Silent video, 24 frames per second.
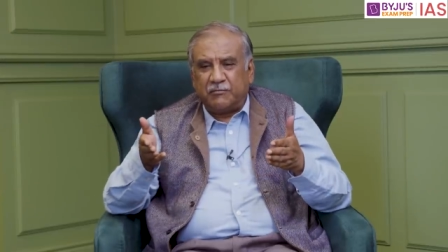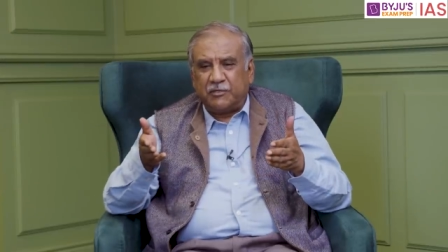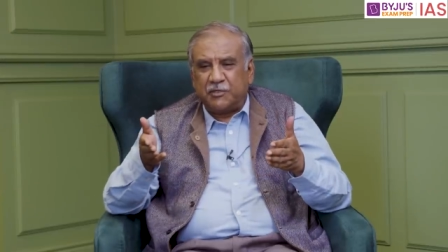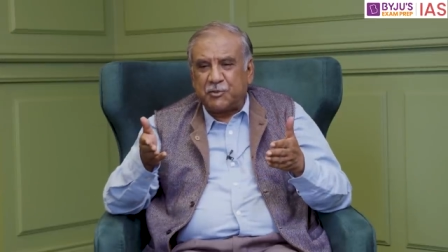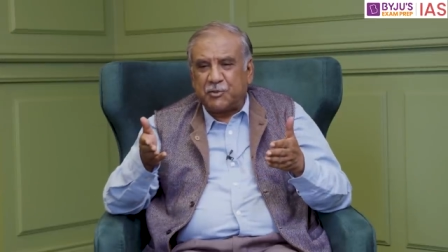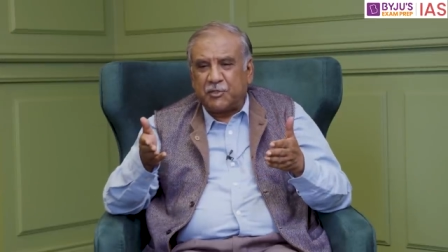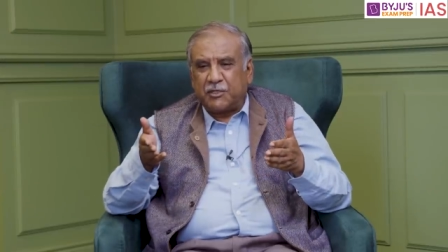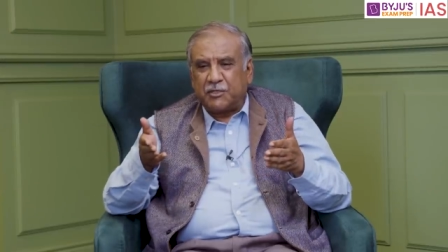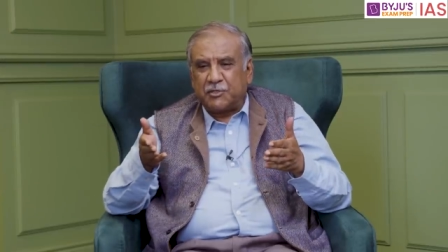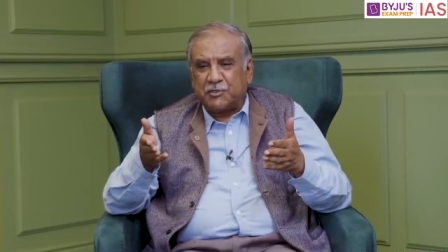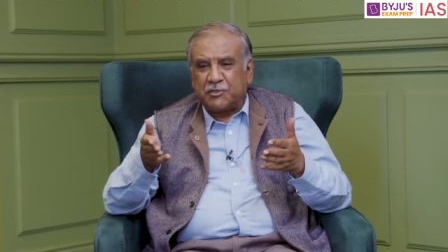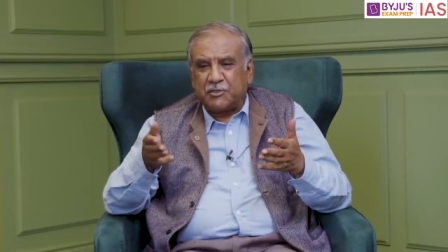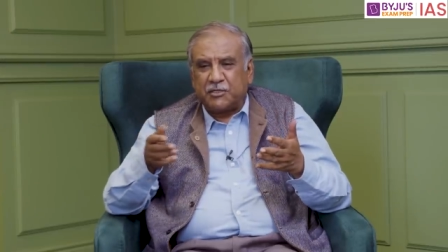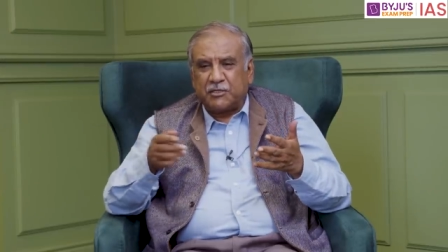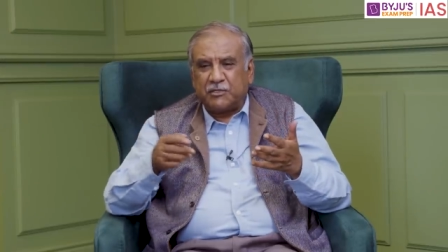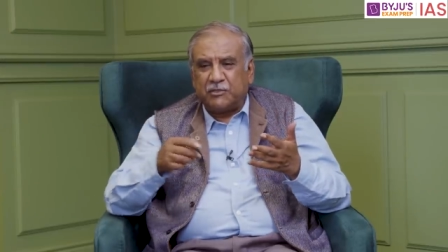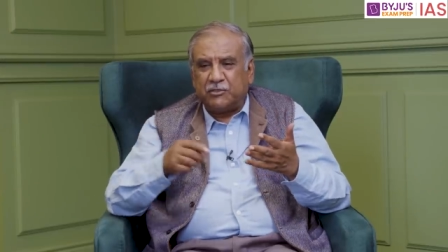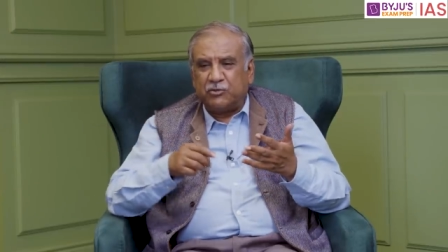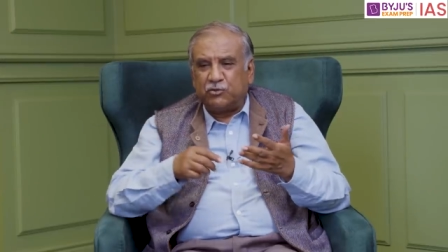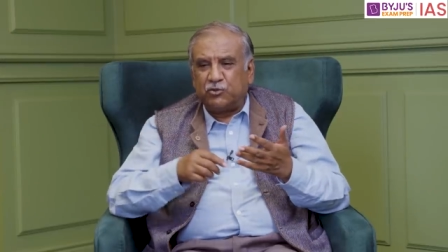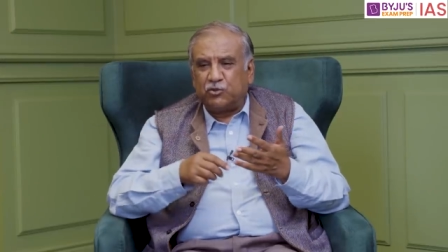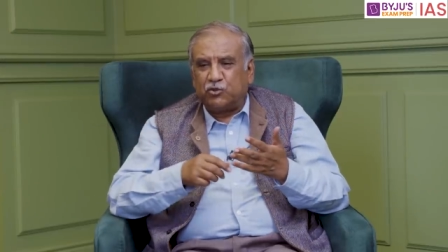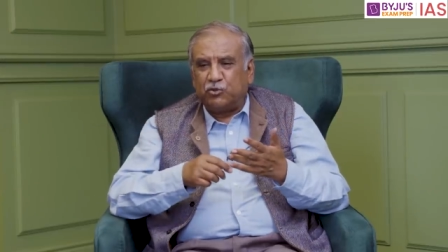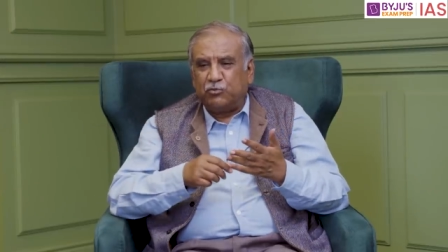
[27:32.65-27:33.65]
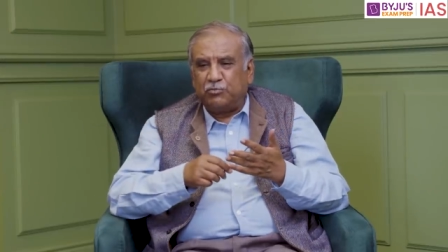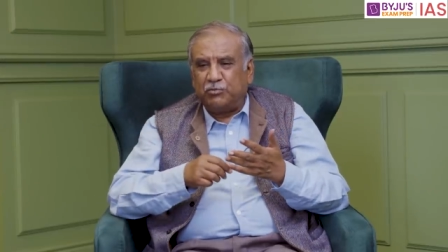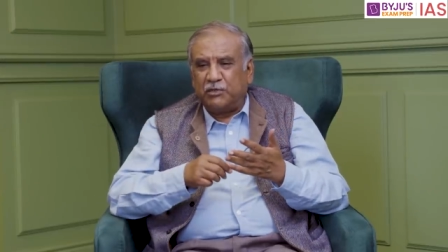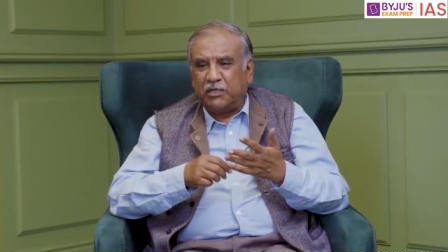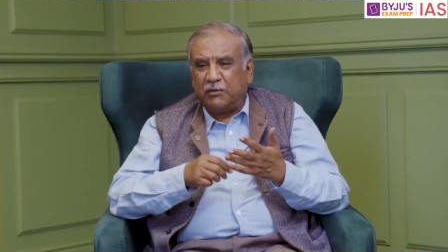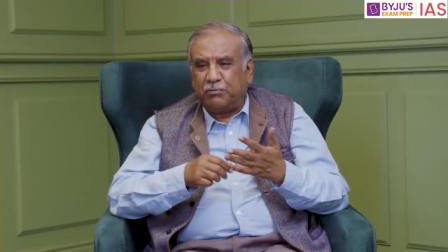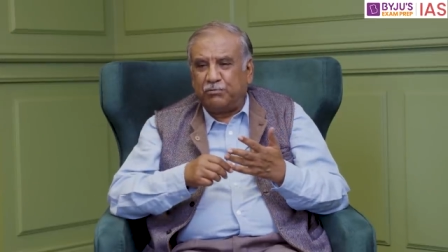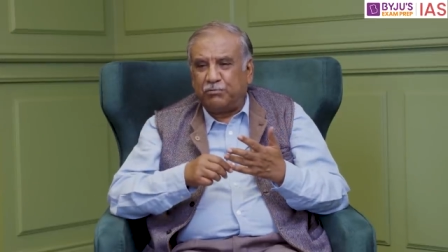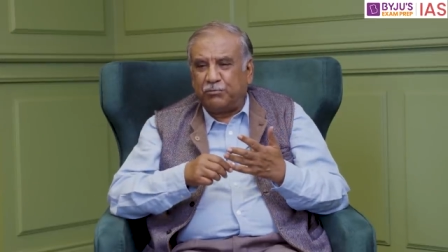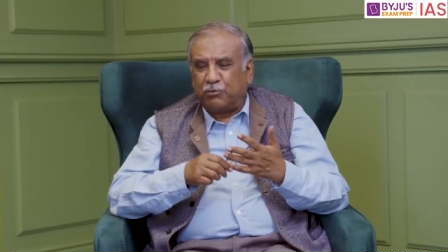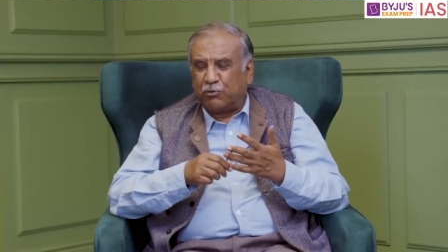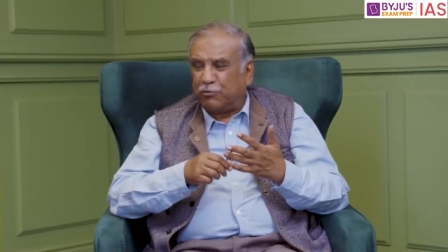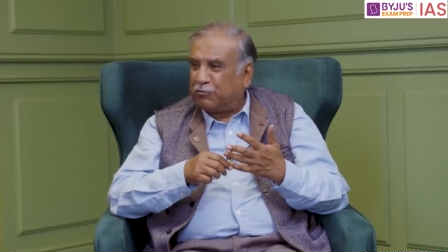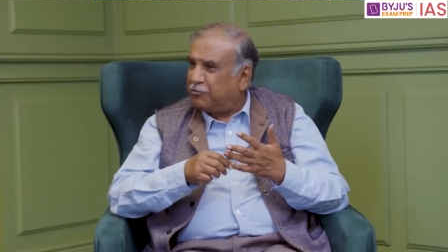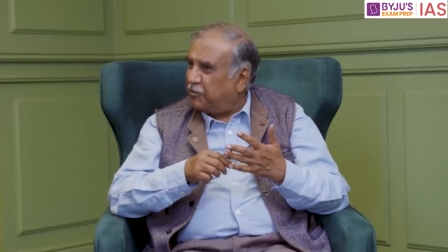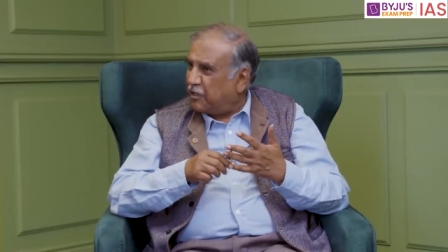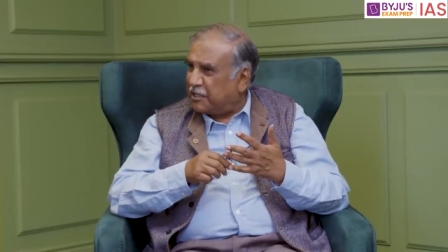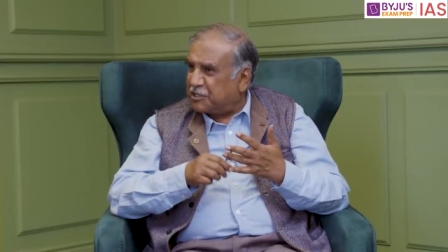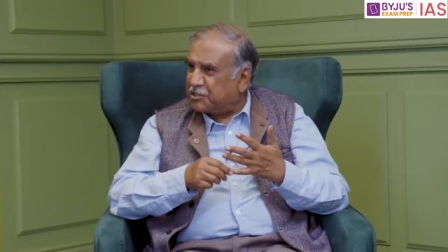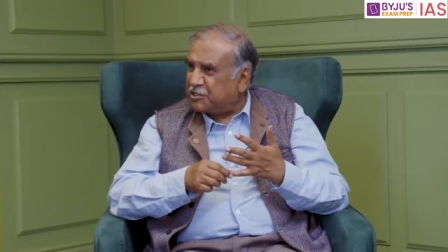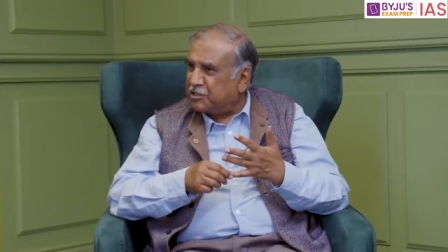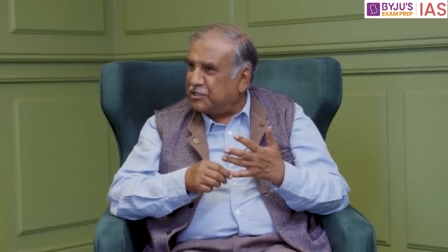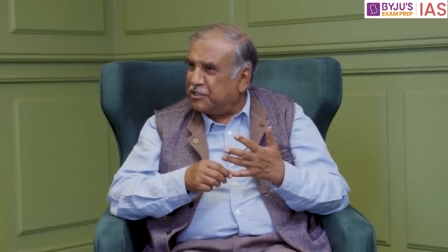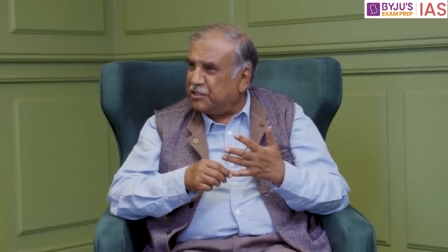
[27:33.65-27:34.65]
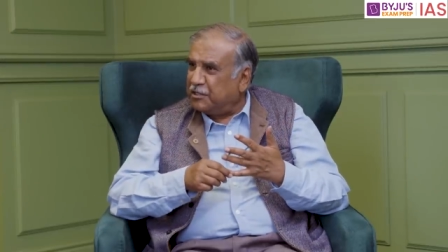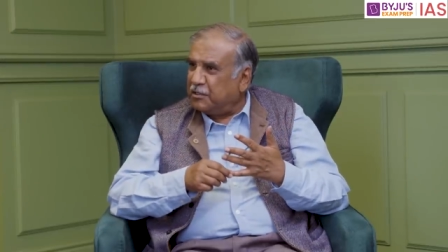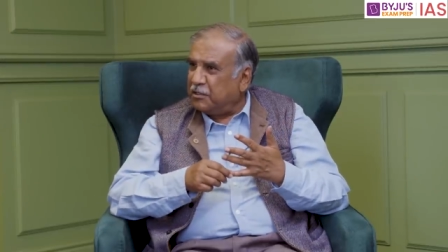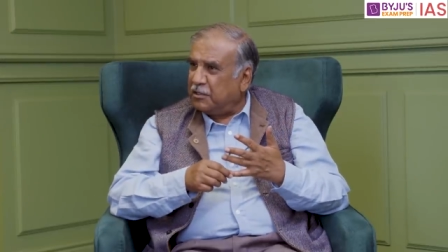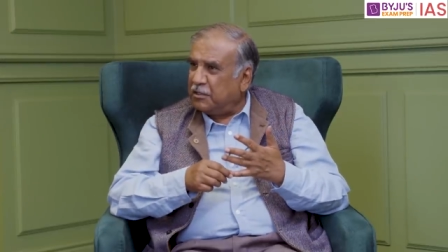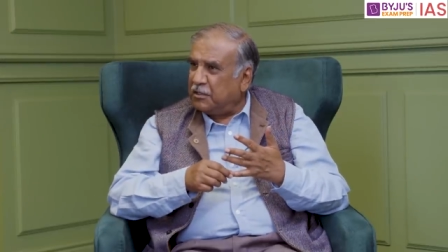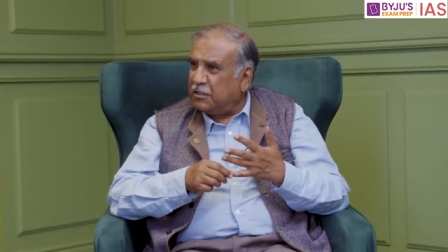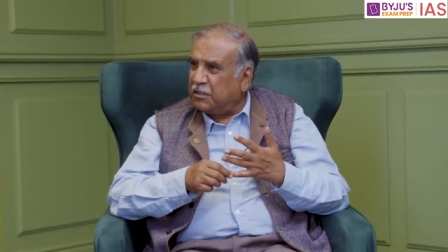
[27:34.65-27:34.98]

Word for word: discussed, that you should be a professional.